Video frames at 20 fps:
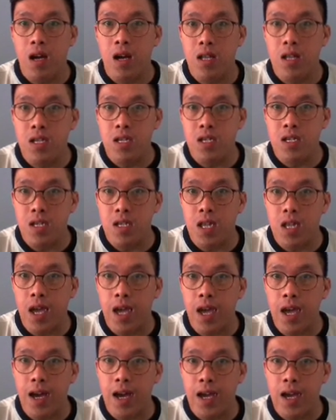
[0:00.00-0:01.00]
this is
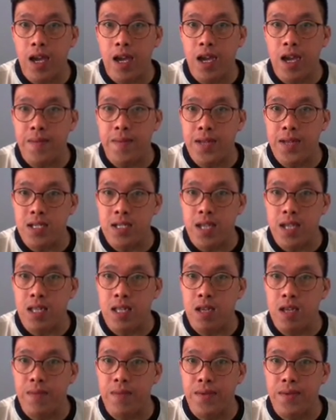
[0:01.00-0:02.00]
the AIA Capital
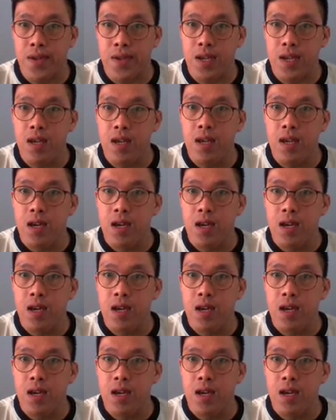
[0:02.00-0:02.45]
Center building.